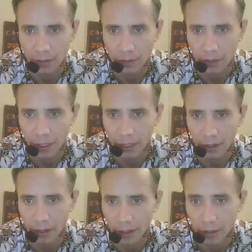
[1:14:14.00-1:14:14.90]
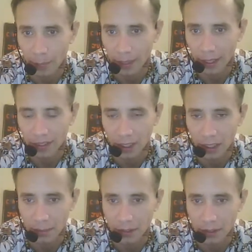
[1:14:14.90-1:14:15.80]
You get the plans
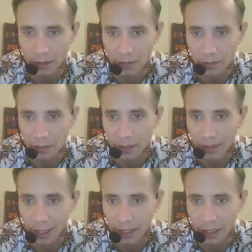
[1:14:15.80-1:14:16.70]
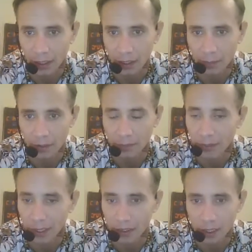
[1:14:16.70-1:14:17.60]
unlimited, data unlimited,
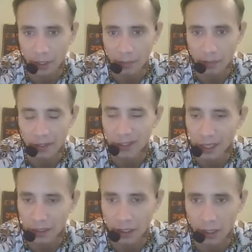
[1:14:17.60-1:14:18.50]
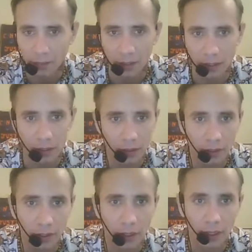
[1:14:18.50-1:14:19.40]
minutes unlimited, text unlimited.
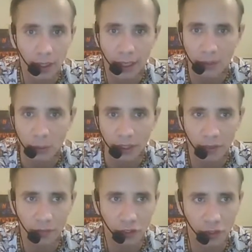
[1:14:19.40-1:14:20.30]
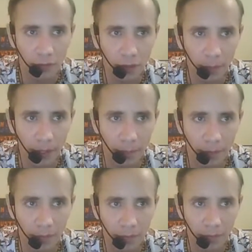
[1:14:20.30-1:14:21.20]
That's what you get for £65 a
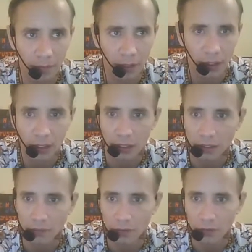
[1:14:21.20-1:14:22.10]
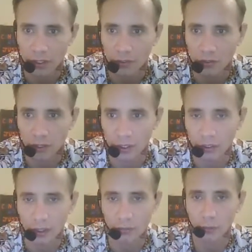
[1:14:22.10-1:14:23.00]
month. Giving you an insight,
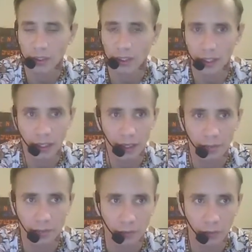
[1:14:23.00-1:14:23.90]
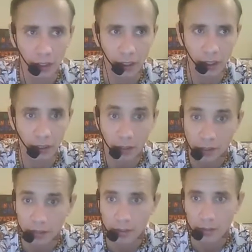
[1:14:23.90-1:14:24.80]
guys, what you can get for the
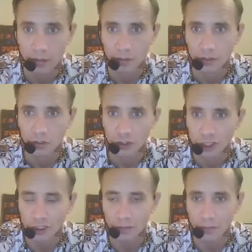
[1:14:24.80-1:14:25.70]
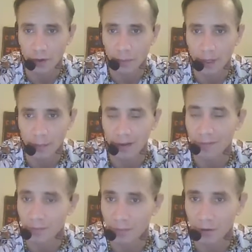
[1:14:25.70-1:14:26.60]
£65 a month
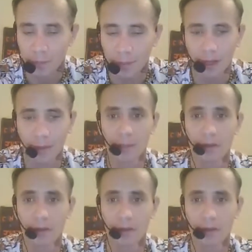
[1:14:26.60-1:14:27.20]
and £5